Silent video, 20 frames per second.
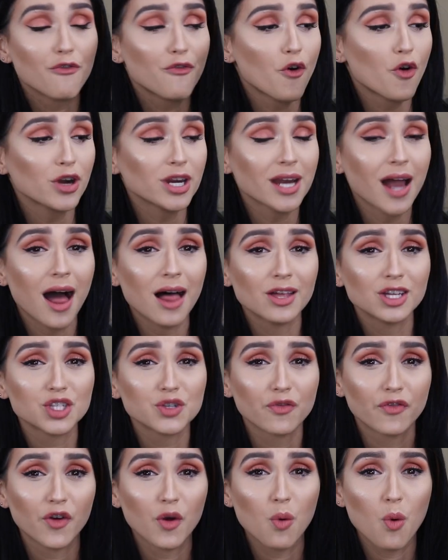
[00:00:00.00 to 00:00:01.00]

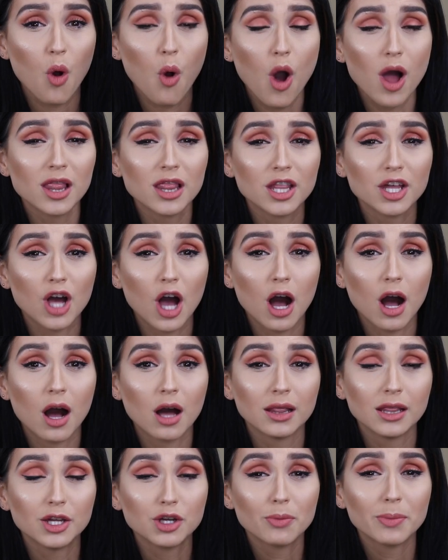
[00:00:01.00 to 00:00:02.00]
$40 for
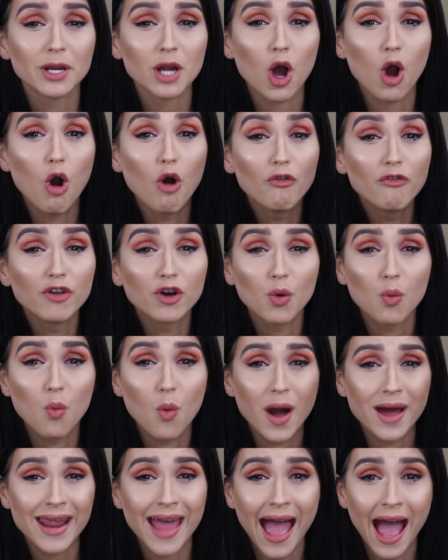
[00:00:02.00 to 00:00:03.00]
a little bit over
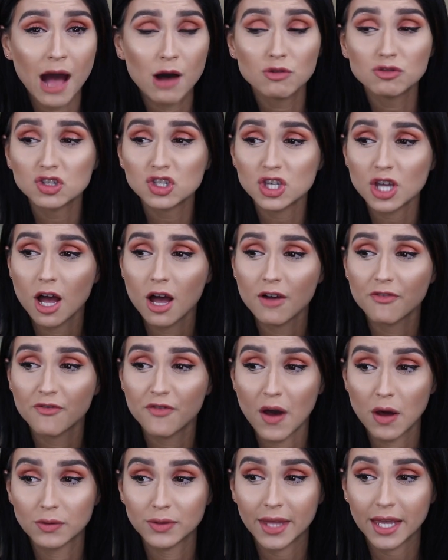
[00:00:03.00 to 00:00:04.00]
1 ounce of
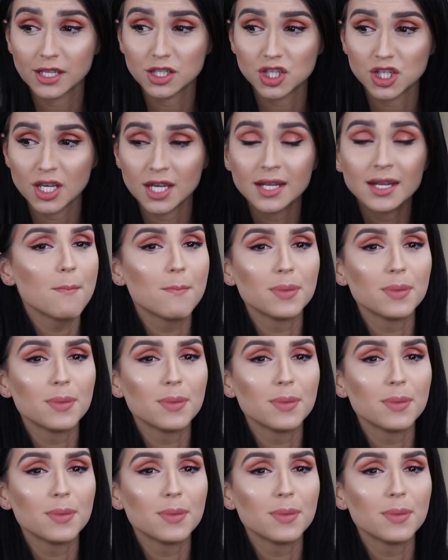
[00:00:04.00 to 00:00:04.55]
foundation.